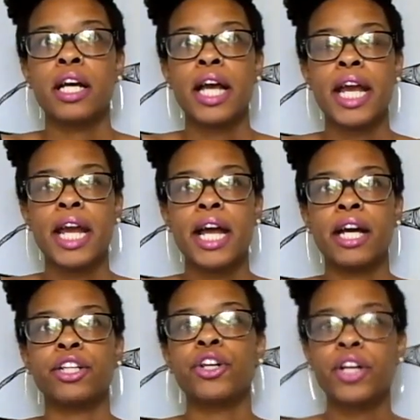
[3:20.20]

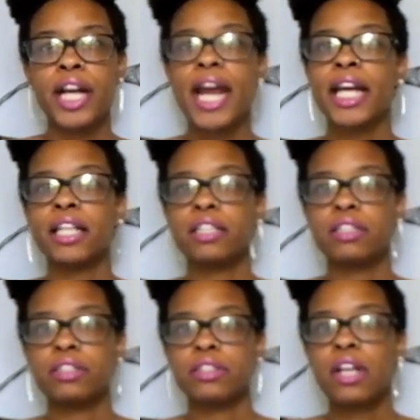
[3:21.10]
and create
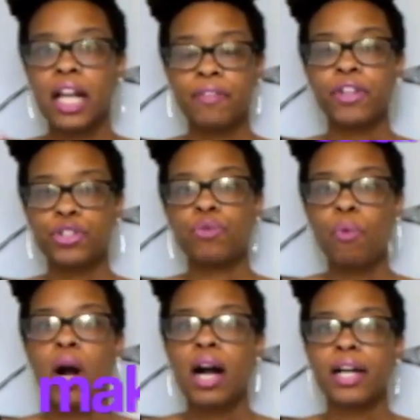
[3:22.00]
a life that you
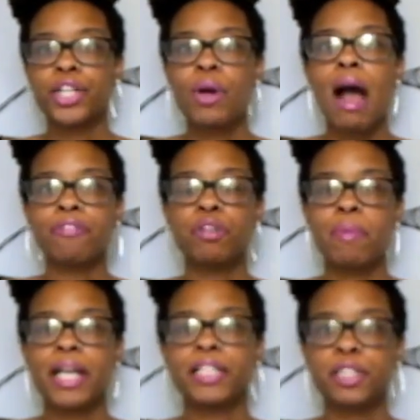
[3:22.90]
want, you have to
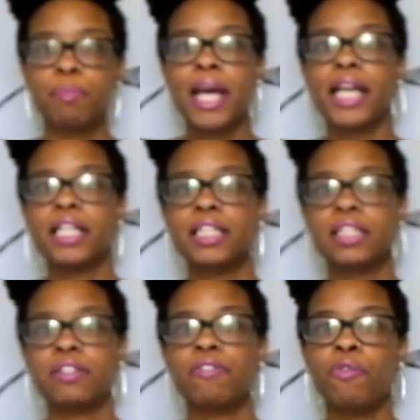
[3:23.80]
make space
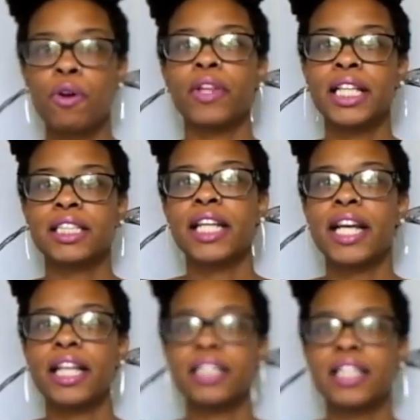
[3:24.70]
for these
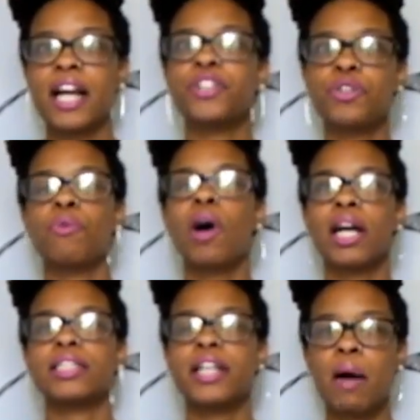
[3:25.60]
things that you
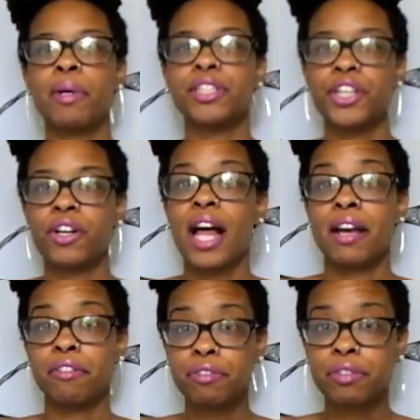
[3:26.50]
want to come into your life.